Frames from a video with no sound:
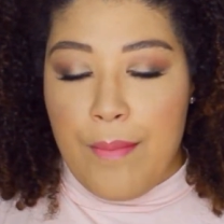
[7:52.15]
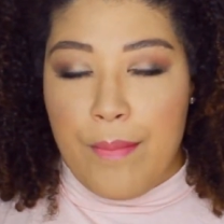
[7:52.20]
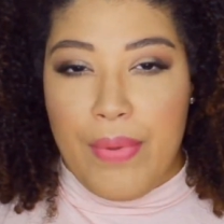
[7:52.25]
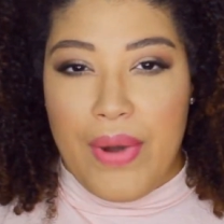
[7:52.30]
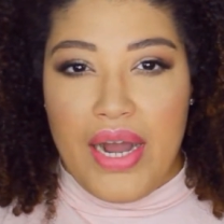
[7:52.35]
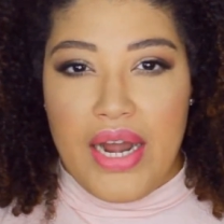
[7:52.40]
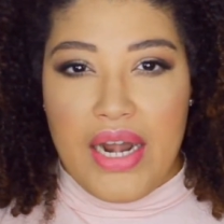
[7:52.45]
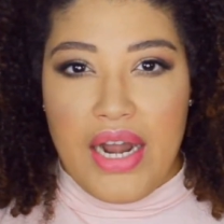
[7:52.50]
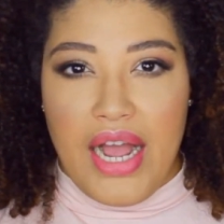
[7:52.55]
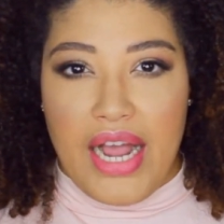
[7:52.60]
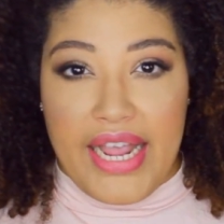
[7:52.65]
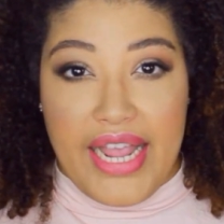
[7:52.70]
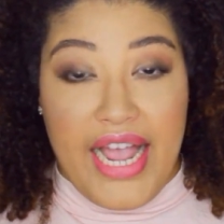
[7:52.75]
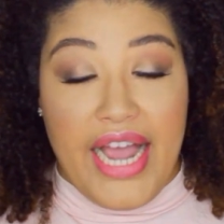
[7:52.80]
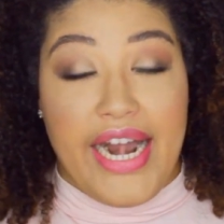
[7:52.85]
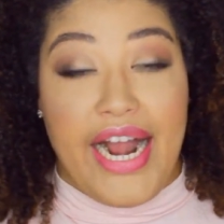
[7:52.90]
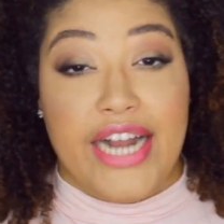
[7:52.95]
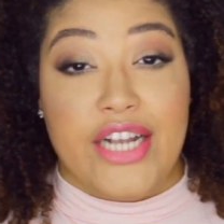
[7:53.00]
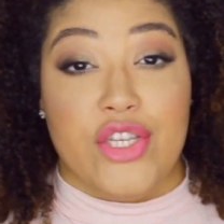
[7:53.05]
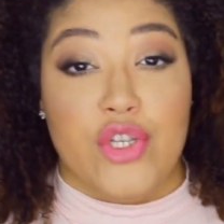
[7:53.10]
But
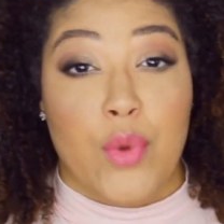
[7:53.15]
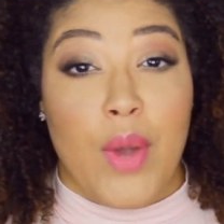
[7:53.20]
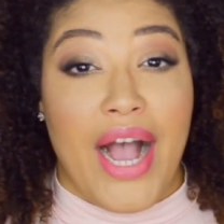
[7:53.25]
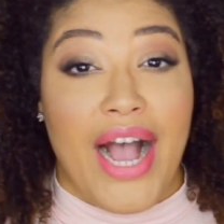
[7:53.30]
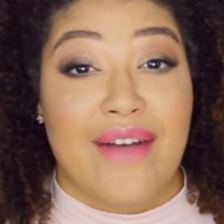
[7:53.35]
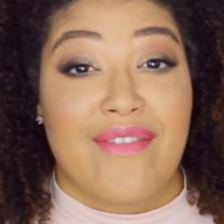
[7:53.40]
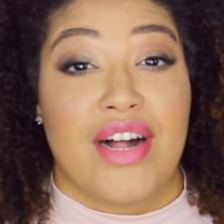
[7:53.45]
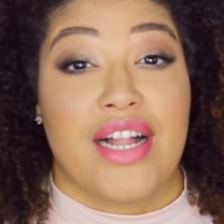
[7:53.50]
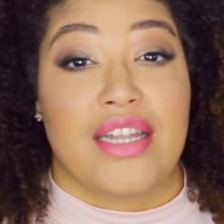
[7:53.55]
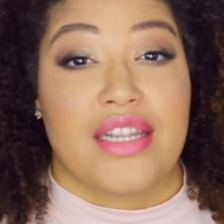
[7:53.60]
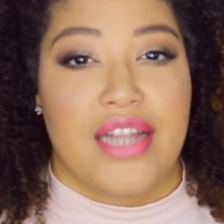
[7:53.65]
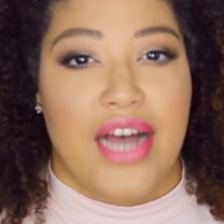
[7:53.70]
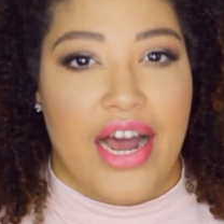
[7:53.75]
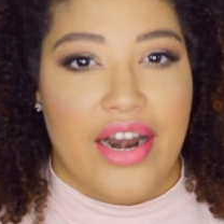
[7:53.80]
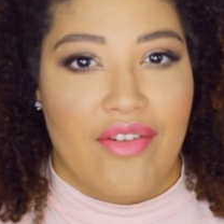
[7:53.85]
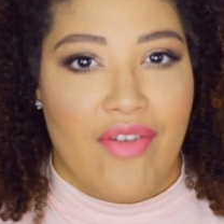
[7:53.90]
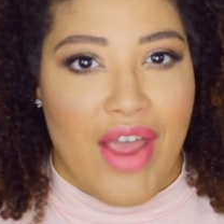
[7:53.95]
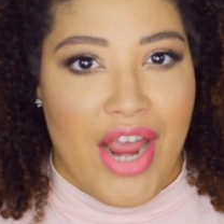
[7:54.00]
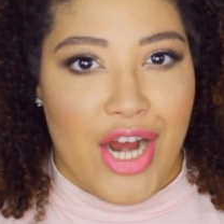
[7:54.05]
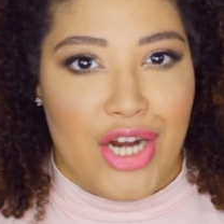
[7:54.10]
again, I do have a
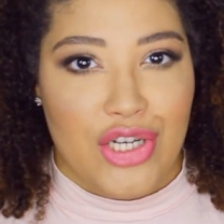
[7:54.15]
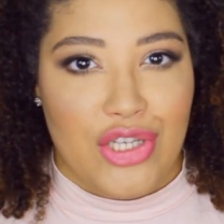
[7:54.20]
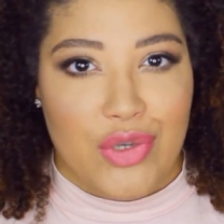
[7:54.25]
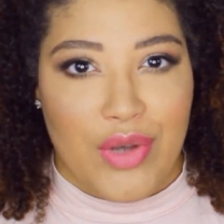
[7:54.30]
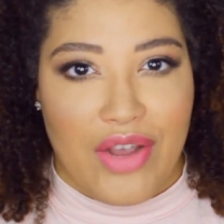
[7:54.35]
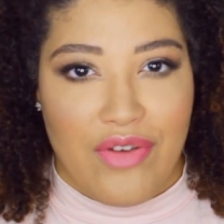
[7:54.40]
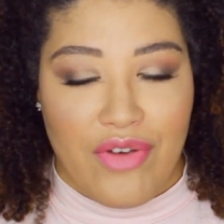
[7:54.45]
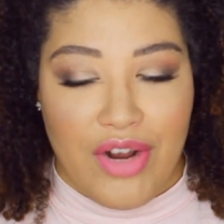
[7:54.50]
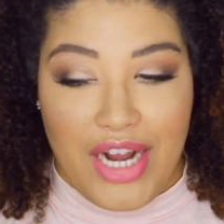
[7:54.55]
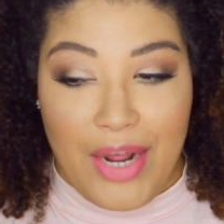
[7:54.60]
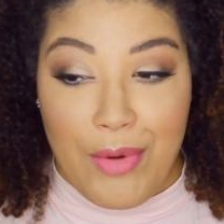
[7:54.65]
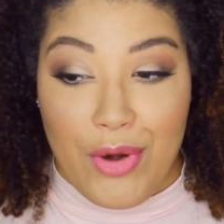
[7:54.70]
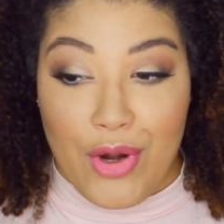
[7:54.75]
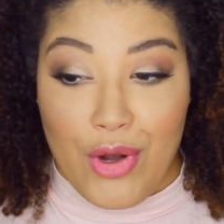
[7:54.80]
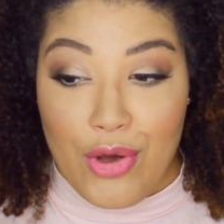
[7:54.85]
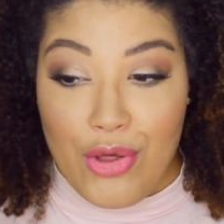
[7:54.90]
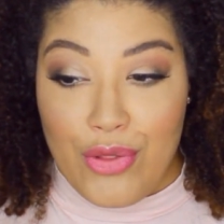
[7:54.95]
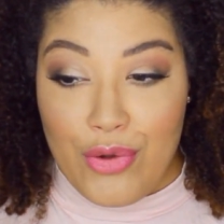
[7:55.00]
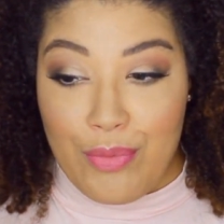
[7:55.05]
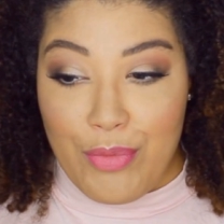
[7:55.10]
lot of hair, so I feel like I would
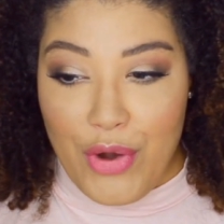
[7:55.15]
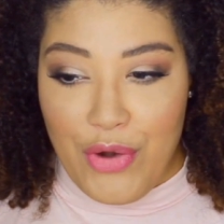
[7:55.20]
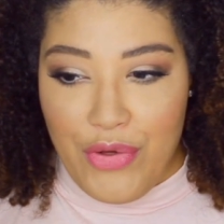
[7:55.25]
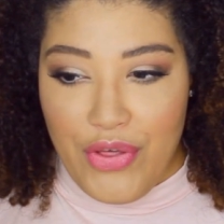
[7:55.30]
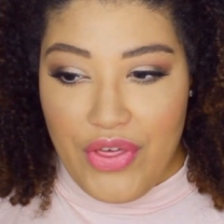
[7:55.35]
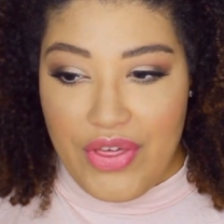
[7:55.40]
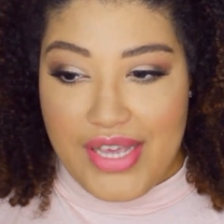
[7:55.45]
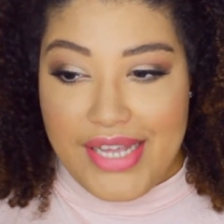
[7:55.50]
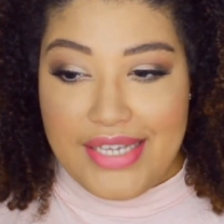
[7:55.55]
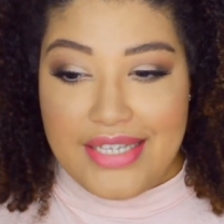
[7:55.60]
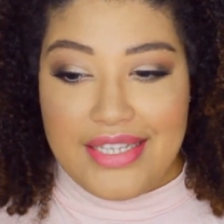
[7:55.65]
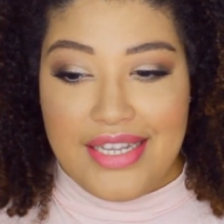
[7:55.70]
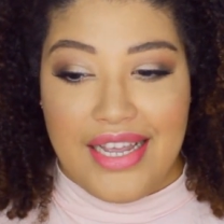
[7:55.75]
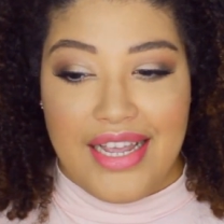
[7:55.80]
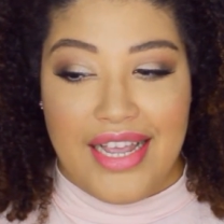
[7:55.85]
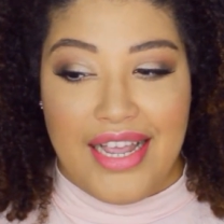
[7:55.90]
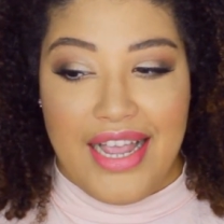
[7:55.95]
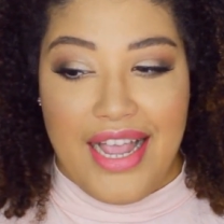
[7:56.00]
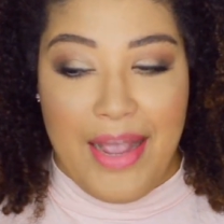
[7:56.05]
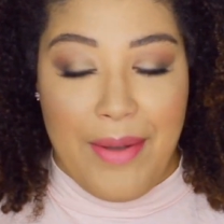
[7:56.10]
go through both of these
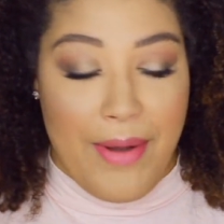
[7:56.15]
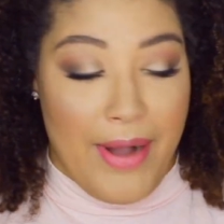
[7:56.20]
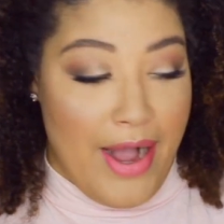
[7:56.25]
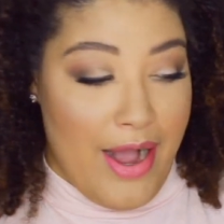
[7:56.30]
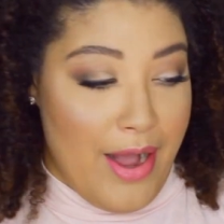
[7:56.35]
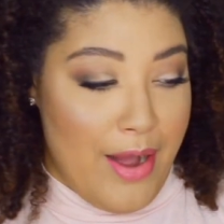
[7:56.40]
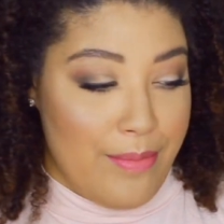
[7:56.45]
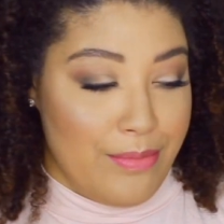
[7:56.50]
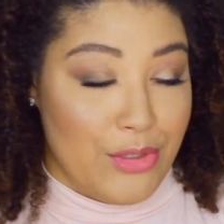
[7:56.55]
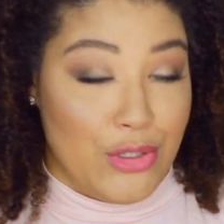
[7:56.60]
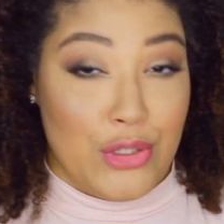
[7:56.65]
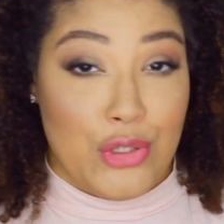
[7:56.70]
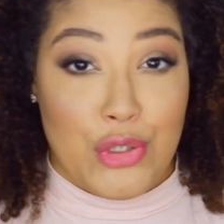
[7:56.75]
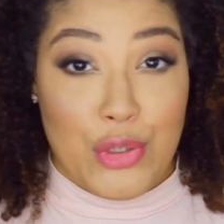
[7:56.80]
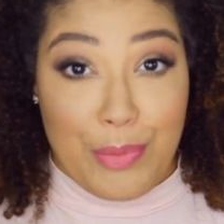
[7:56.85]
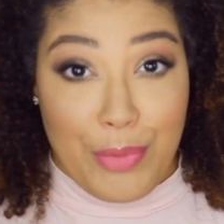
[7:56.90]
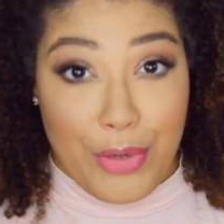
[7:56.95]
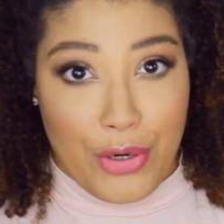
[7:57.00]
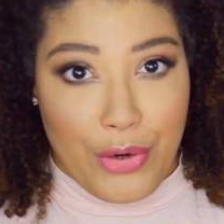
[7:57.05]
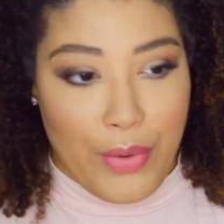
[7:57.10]
um,
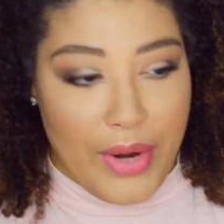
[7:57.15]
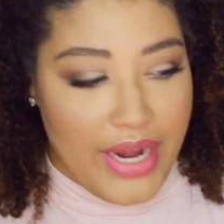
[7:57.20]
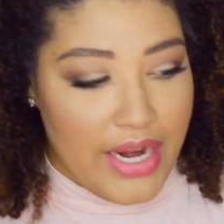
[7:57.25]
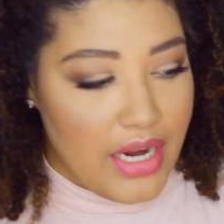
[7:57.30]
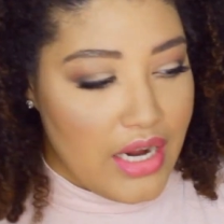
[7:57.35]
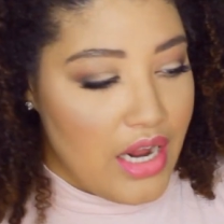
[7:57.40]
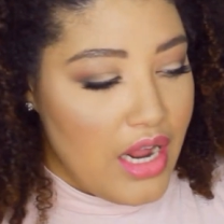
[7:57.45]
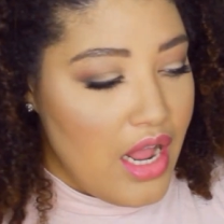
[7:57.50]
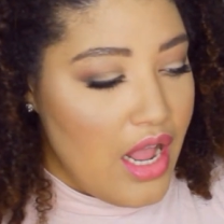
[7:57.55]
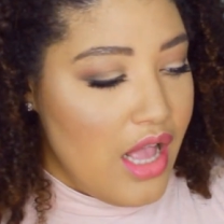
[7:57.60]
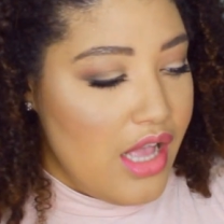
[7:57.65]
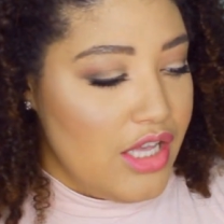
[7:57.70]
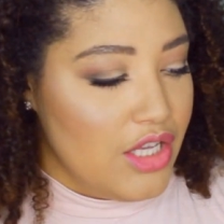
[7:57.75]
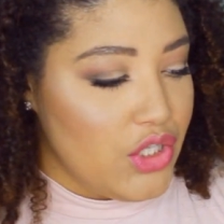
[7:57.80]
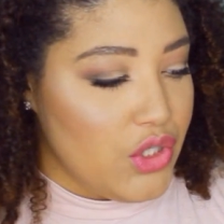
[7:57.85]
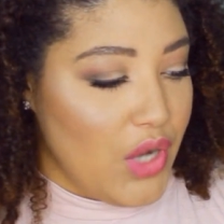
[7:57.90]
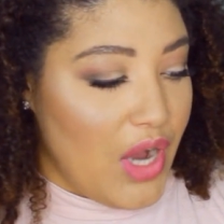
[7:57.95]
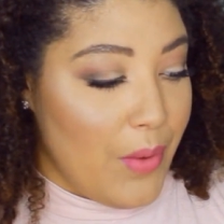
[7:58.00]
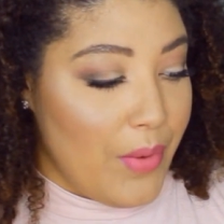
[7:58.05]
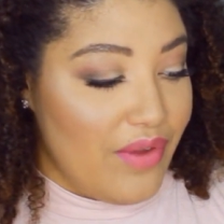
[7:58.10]
super quick.
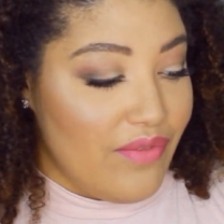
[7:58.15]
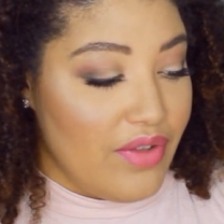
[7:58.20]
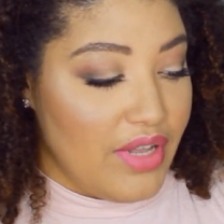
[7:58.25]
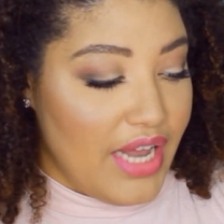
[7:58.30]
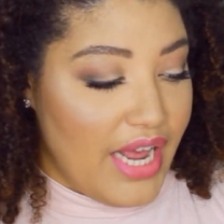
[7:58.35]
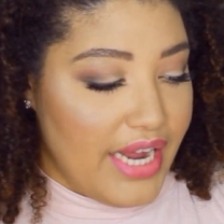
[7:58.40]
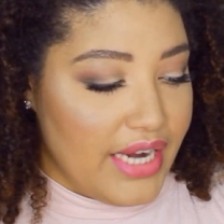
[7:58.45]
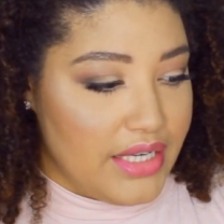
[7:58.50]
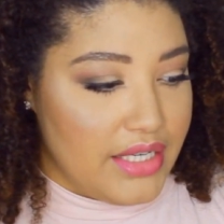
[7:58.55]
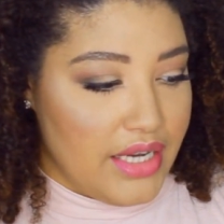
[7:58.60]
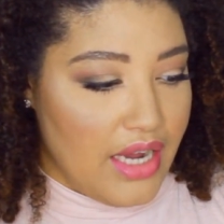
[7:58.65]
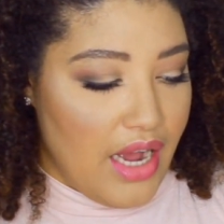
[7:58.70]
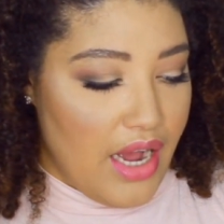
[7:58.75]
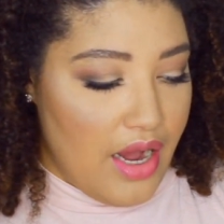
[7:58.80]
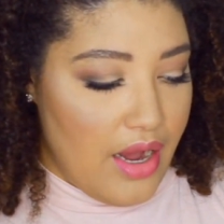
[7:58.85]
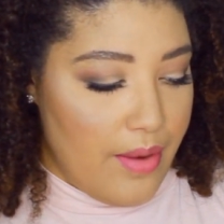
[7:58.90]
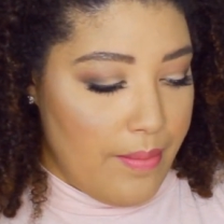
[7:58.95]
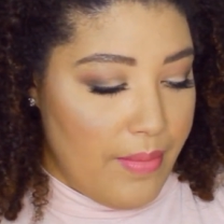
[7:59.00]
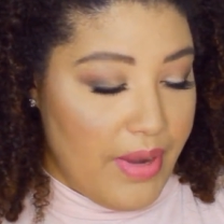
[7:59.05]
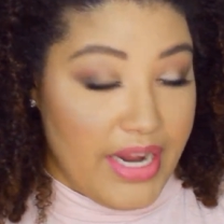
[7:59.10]
So I would have liked,
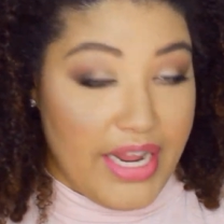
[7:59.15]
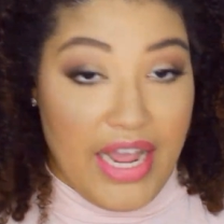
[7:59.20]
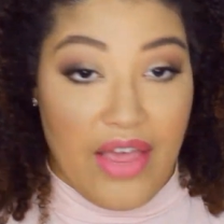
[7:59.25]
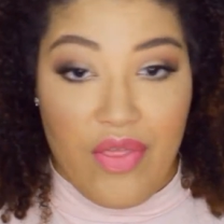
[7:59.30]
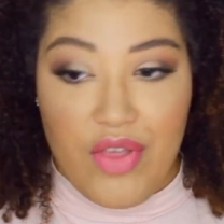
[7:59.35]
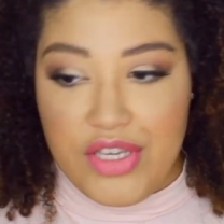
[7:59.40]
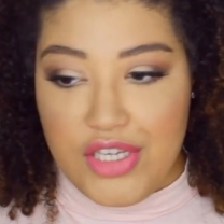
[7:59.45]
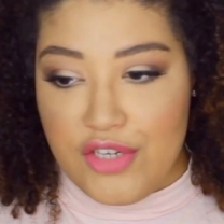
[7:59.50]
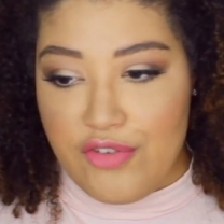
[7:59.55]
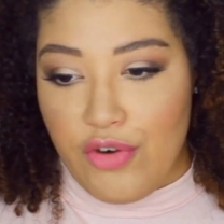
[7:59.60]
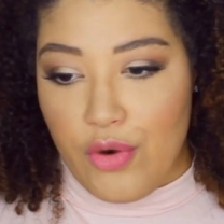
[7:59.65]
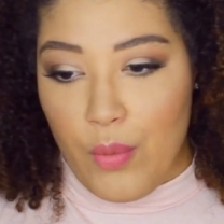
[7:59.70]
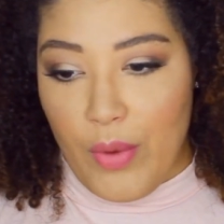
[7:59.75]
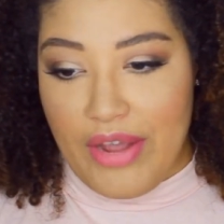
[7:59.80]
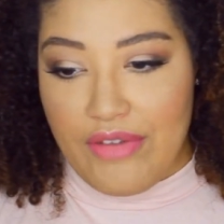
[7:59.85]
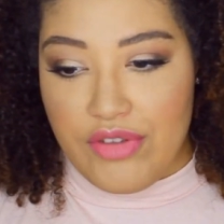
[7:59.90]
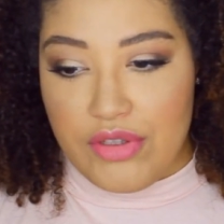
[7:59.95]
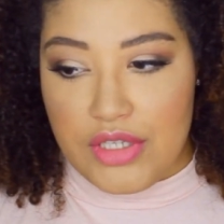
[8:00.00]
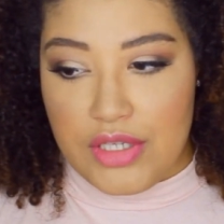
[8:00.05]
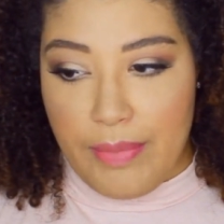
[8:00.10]
um, again, this is for
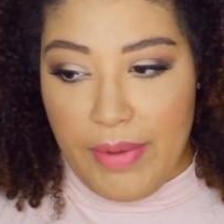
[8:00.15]
waves and